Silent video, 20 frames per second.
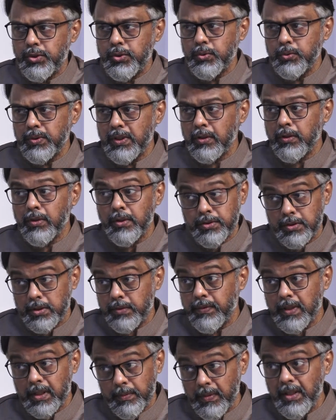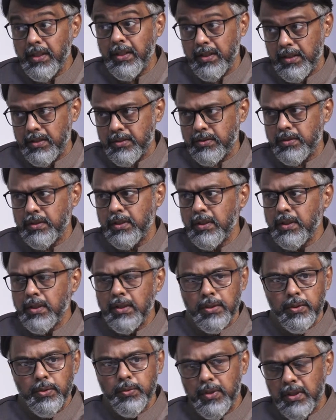to the cause of Armenians
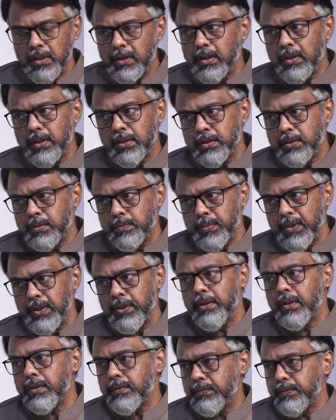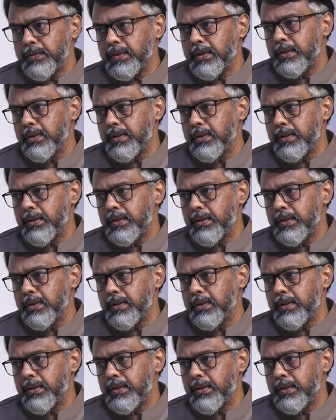during this period of